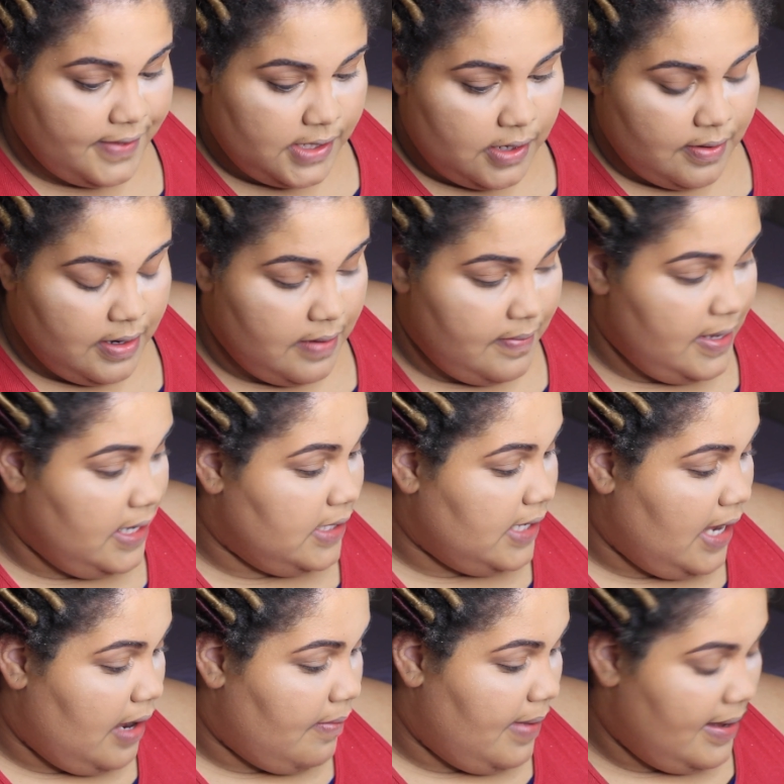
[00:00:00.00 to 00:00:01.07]
So in the
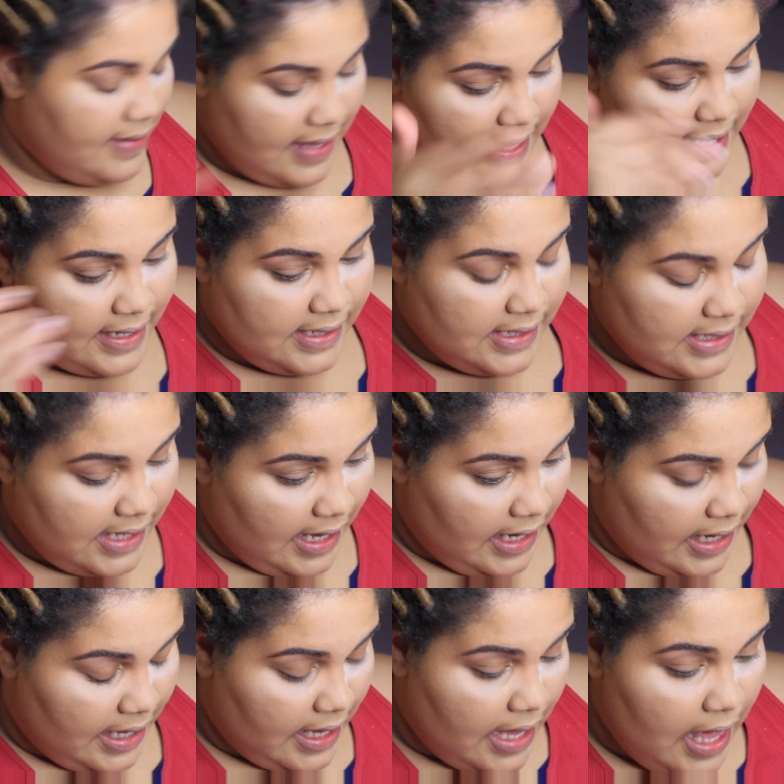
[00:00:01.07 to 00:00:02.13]
meantime, while that is
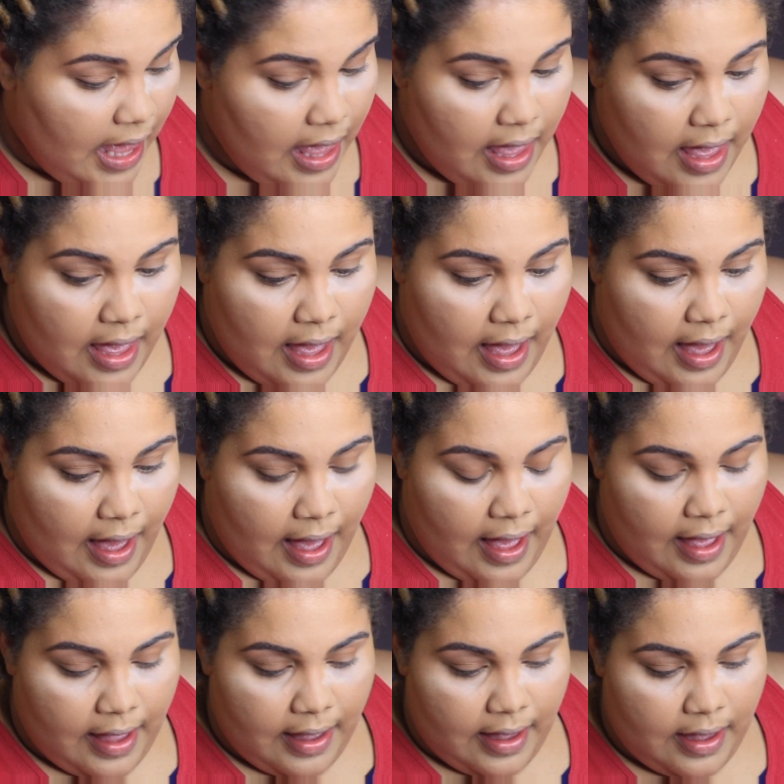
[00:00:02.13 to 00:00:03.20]
setting,
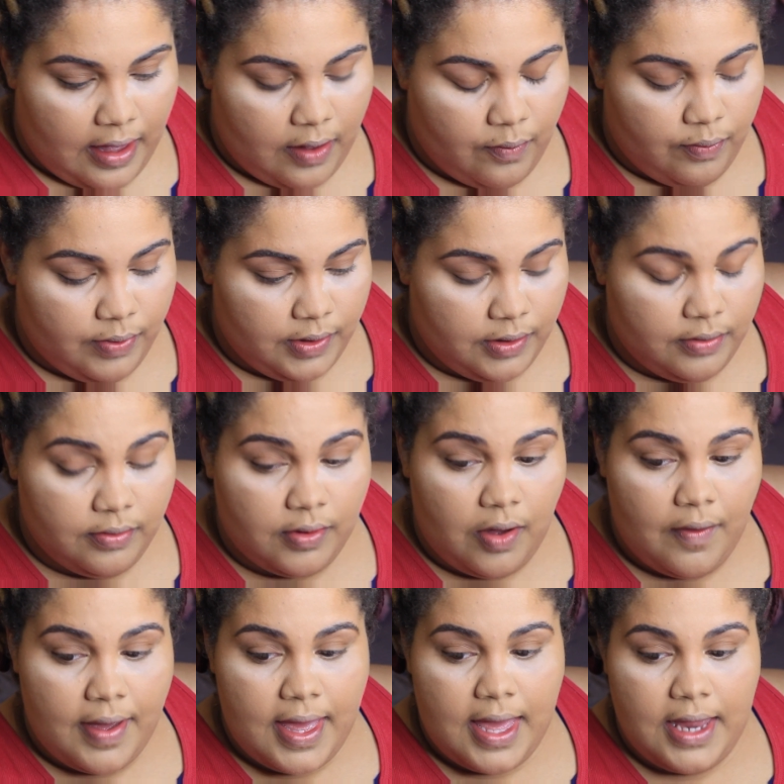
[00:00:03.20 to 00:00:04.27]
I will
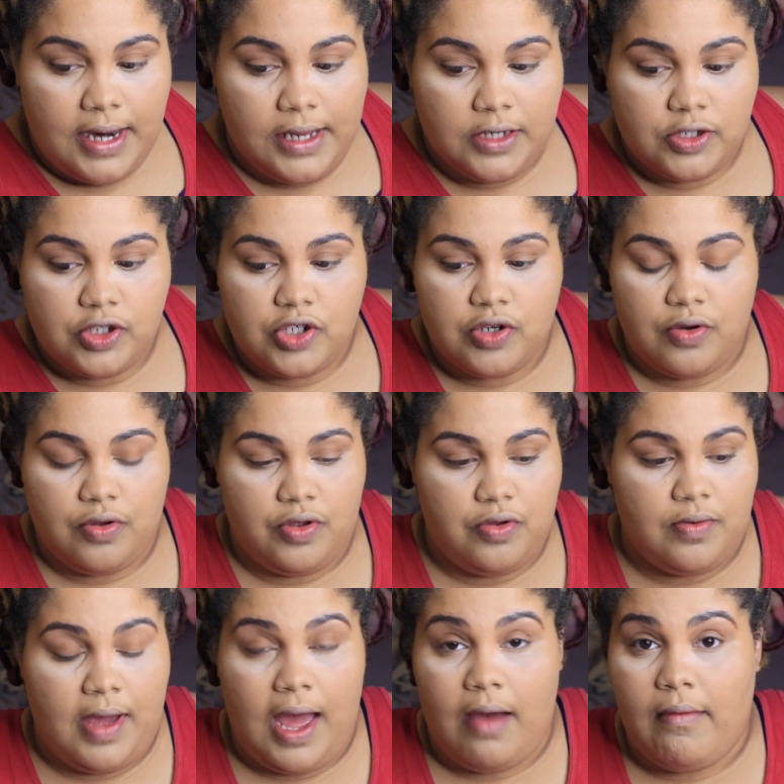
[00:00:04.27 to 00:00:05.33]
go ahead and show
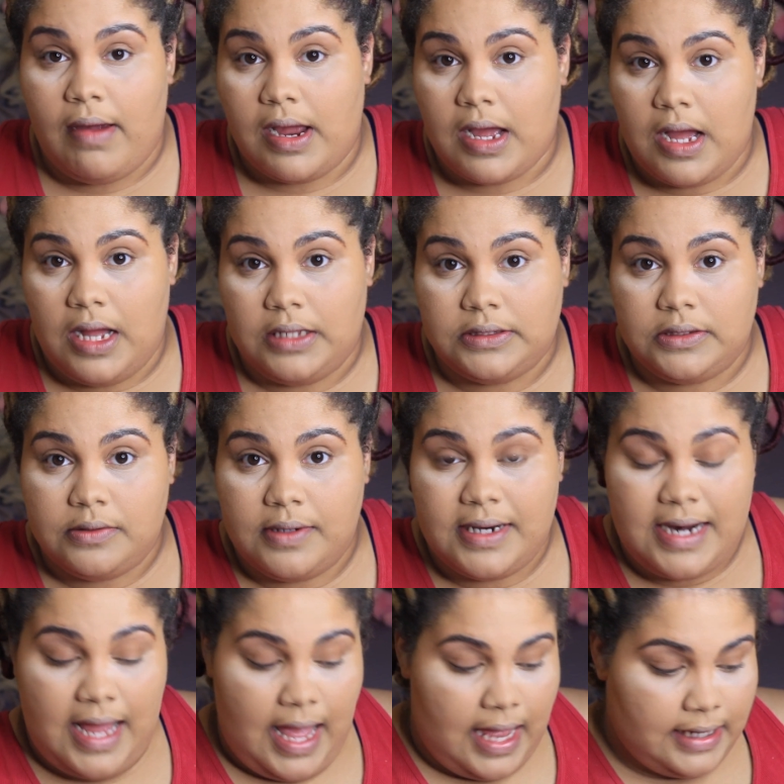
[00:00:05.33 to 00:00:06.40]
you how I contour
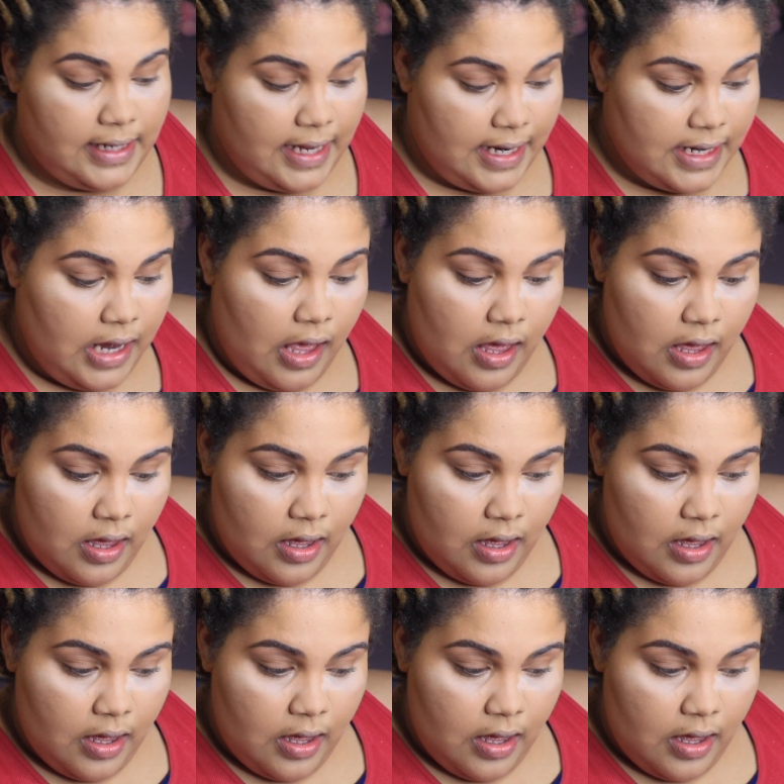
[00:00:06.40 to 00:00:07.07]
and highlight